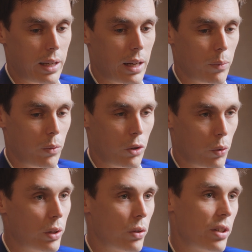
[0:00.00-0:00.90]
game
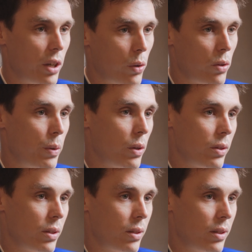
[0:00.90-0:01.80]
during the circus,
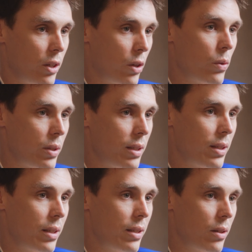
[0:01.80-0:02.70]
because
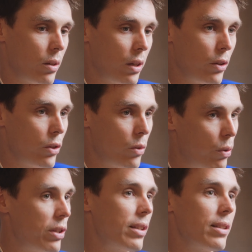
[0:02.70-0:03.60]
circus is under the
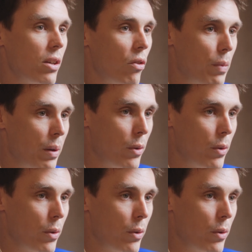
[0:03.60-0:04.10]
presidency of my